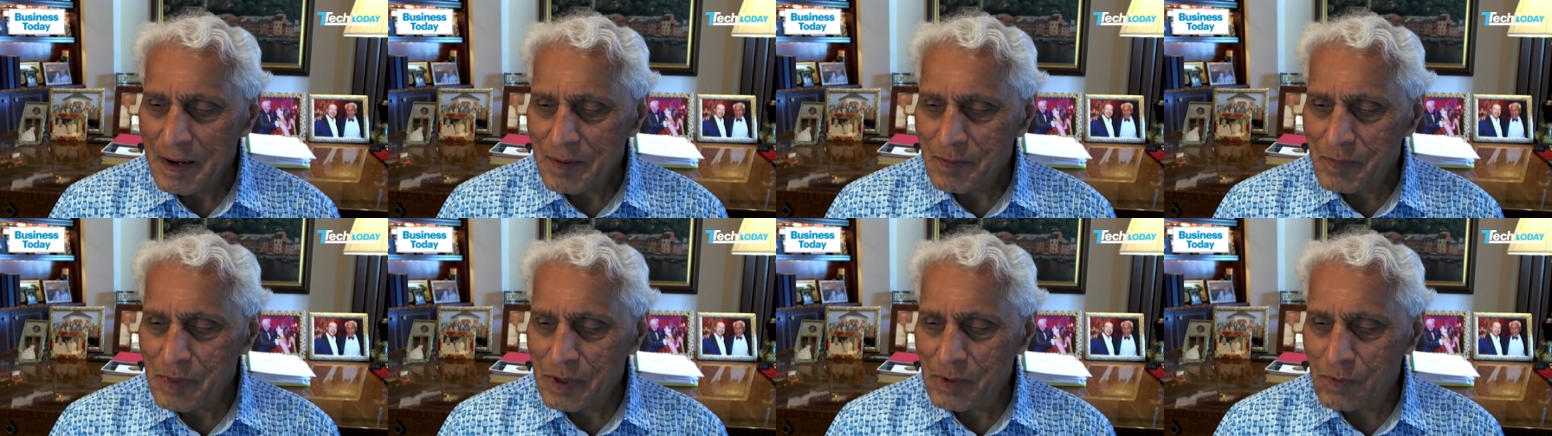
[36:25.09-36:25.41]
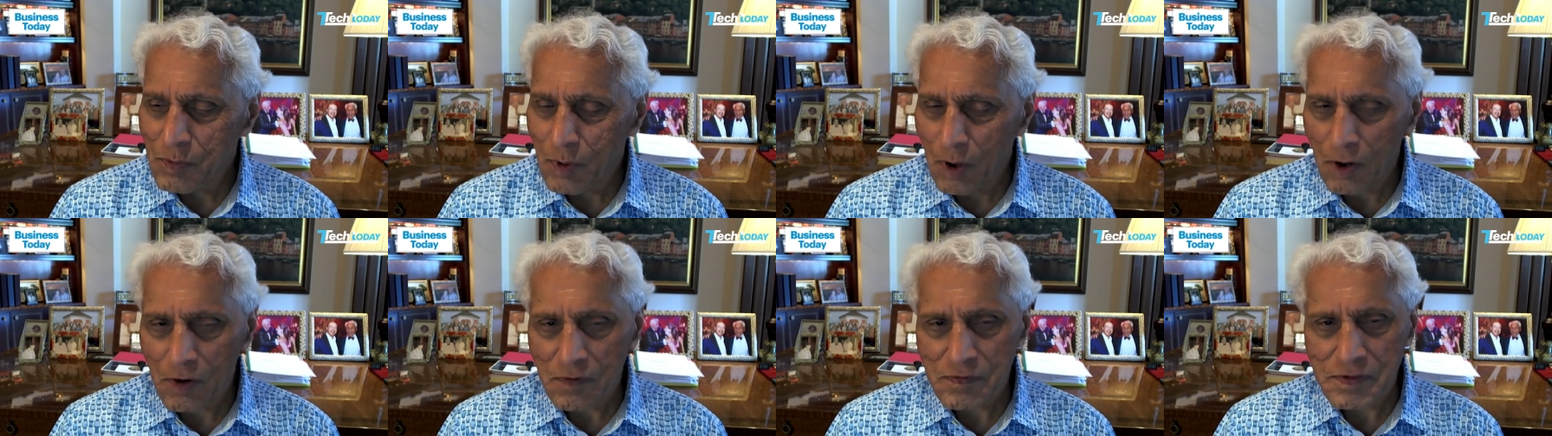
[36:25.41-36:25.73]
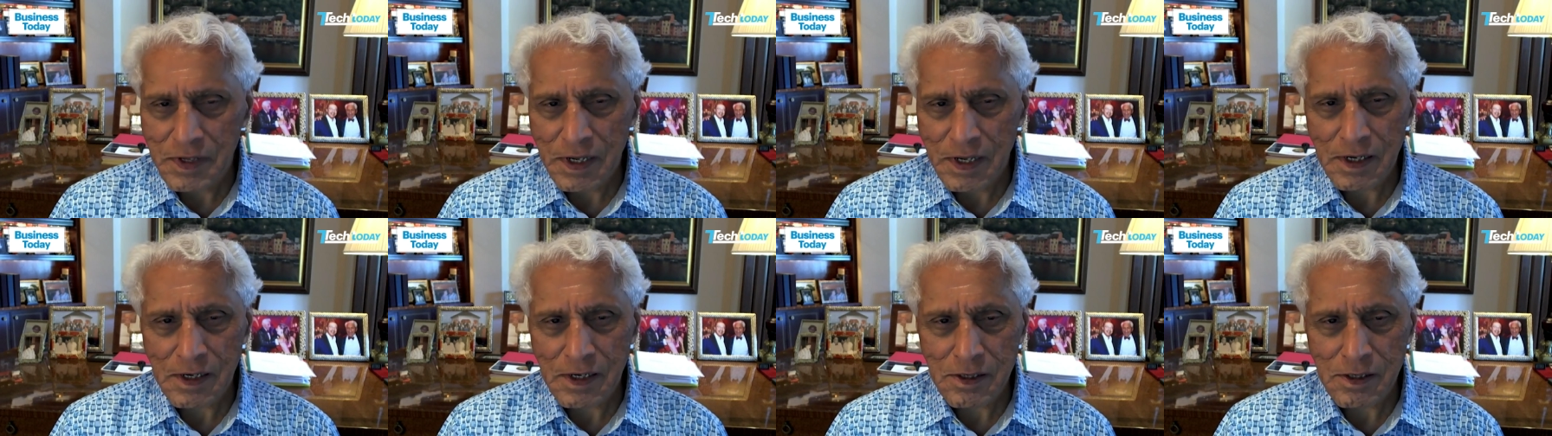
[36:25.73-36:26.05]
but one of
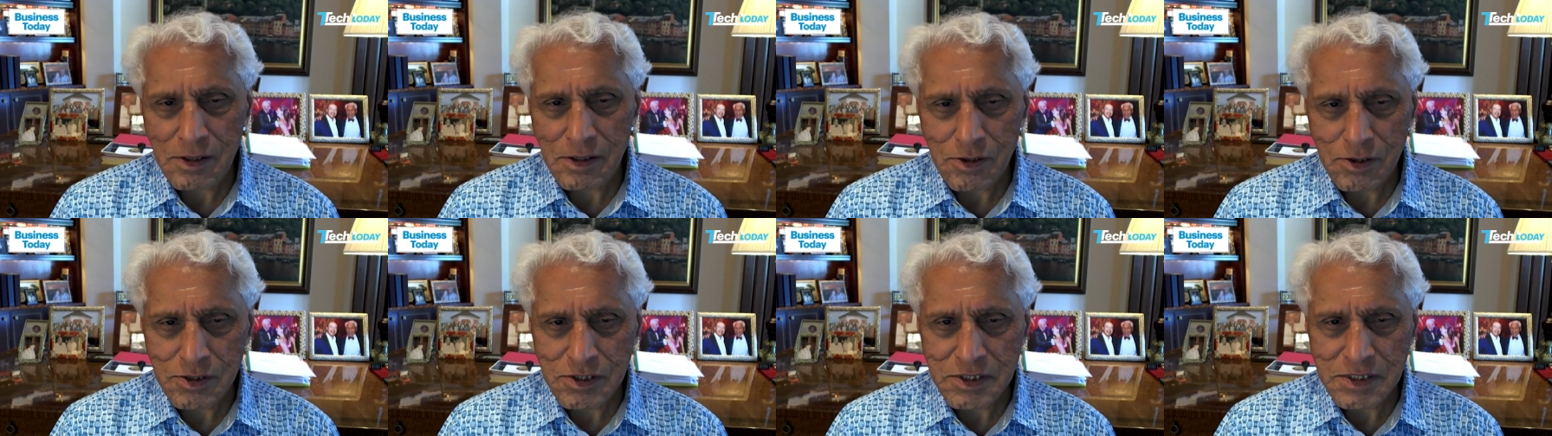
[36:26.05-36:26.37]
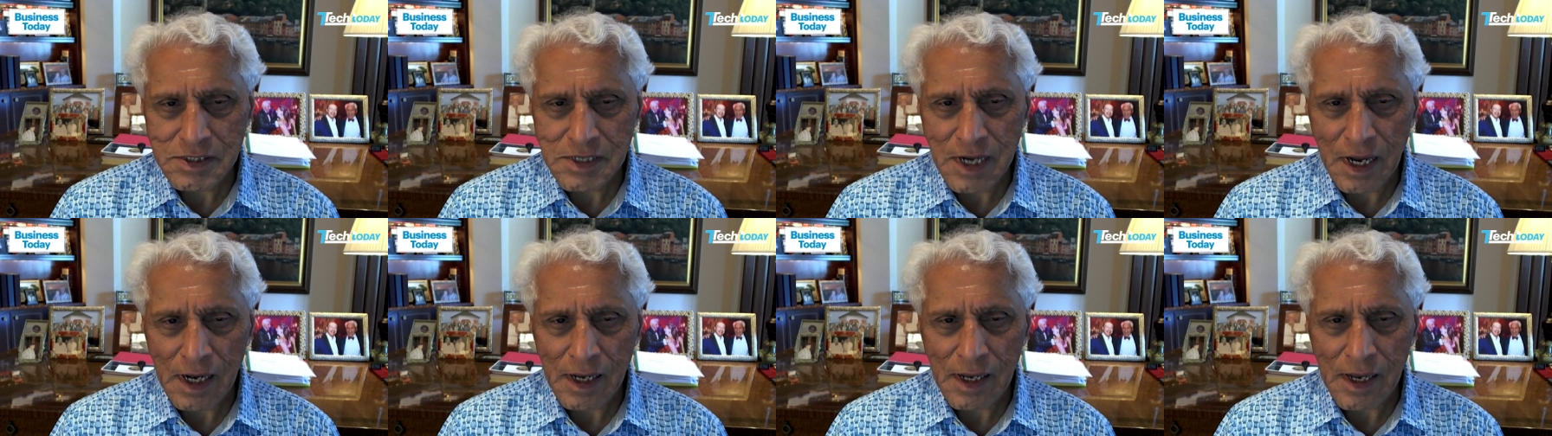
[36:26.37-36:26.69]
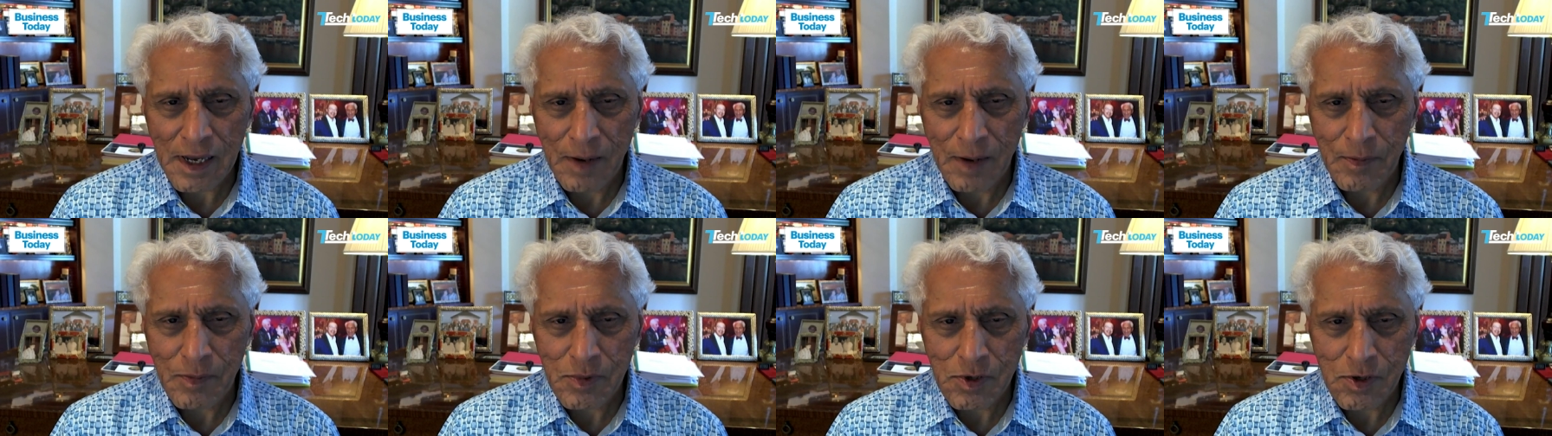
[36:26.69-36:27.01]
the conclusions I
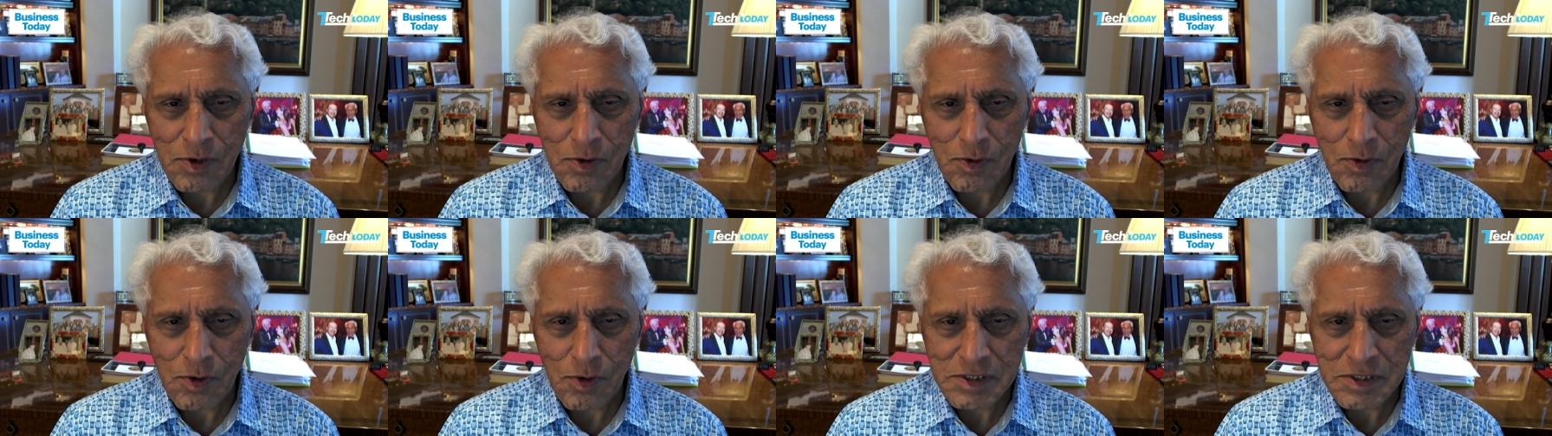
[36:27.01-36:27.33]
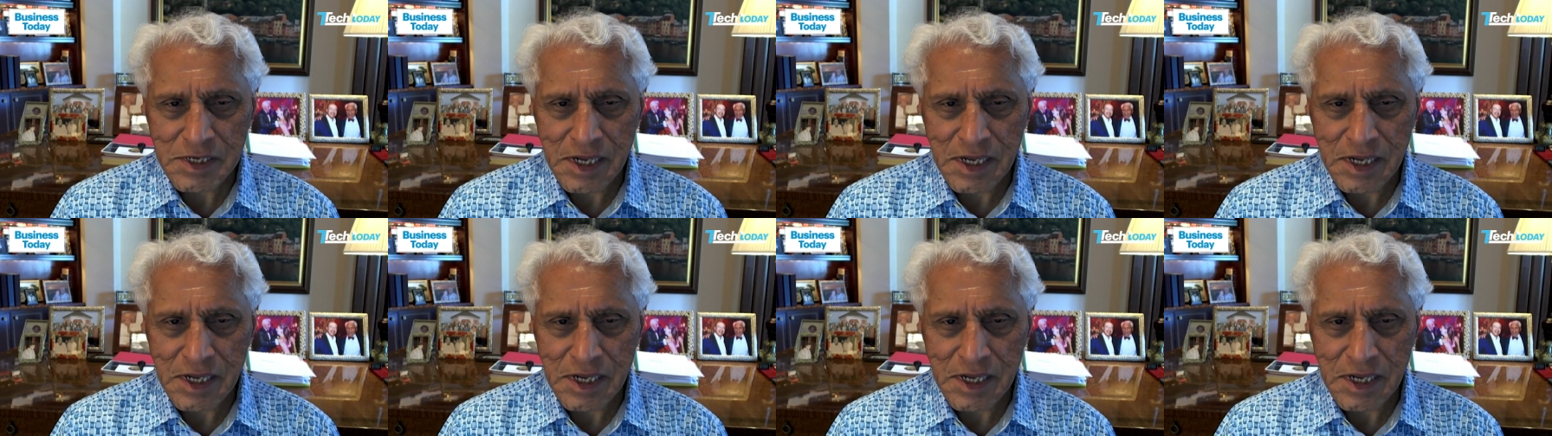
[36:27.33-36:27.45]
came to was,